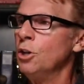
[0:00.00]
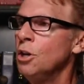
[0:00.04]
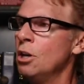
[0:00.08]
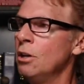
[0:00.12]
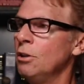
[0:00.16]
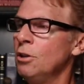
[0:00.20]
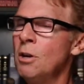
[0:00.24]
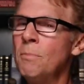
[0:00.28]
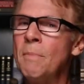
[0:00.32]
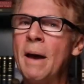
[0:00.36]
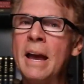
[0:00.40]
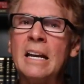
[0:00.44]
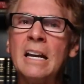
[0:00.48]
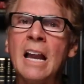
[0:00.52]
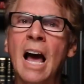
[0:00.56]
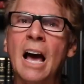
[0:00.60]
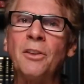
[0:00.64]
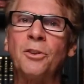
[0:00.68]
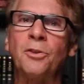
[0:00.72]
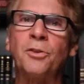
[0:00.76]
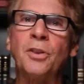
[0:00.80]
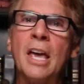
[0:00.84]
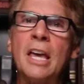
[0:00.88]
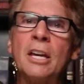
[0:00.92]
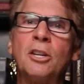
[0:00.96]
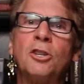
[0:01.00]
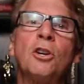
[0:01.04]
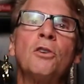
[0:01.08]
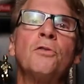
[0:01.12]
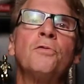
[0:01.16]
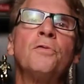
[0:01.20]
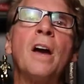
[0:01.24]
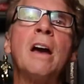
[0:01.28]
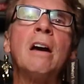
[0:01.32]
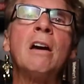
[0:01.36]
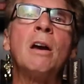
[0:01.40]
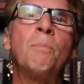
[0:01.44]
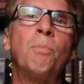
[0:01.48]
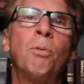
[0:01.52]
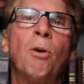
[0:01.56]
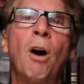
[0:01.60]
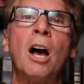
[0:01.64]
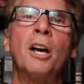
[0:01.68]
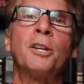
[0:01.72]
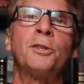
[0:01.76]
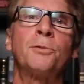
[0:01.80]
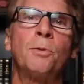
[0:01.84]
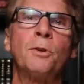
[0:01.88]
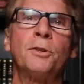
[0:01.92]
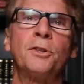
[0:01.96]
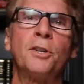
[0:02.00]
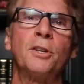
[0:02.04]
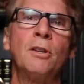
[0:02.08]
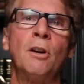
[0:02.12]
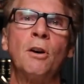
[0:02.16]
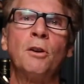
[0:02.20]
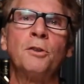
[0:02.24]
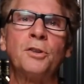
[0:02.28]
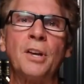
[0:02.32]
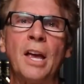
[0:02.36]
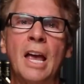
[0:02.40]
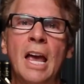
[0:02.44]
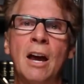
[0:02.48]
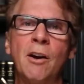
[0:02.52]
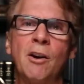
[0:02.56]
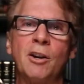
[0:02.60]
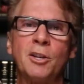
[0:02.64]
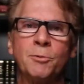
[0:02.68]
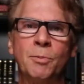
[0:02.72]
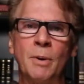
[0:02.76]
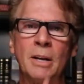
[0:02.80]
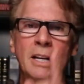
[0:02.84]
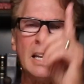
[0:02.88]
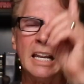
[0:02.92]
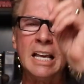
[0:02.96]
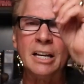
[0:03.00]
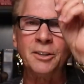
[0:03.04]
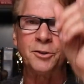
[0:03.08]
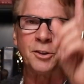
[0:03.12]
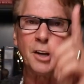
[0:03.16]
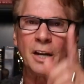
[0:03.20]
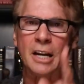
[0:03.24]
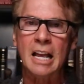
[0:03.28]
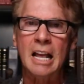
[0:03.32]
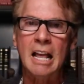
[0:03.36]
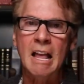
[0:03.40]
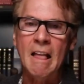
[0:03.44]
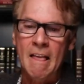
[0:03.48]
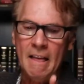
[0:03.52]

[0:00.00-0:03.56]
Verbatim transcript: You, you may not think you're very prosperous in those areas, but listen,